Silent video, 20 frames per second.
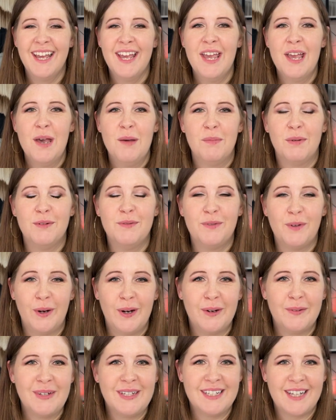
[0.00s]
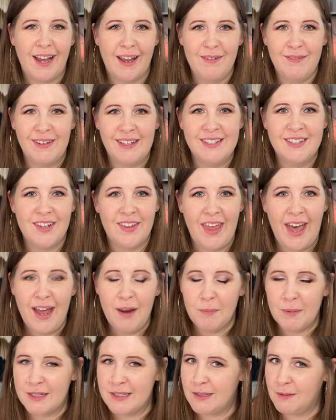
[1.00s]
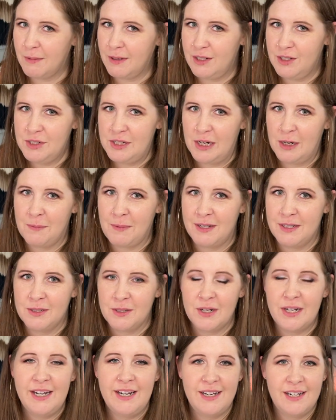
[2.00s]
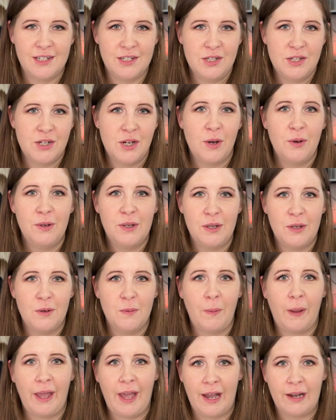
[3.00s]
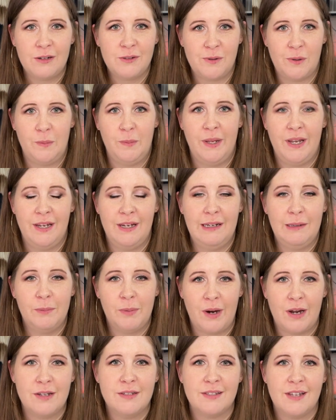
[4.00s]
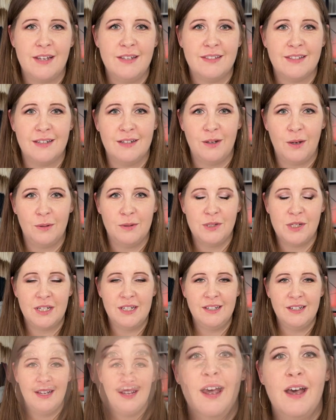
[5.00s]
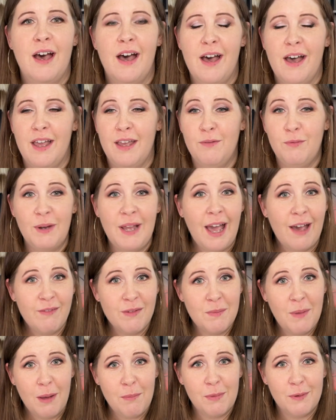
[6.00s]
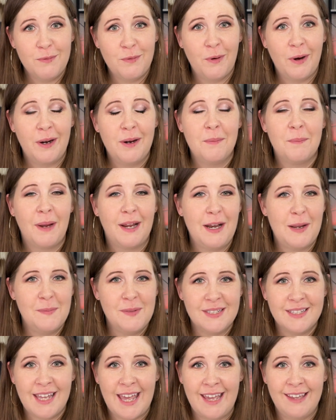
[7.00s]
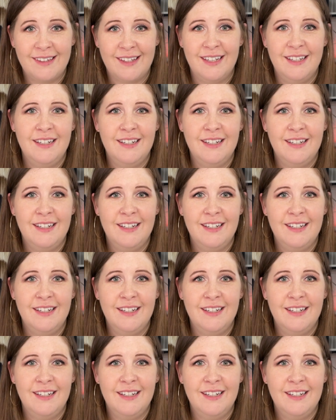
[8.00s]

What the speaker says: Before we dive into that, because I'm going to share my screen and show you my actual planning process in Notion. If we haven't met before, my name is Caitlin.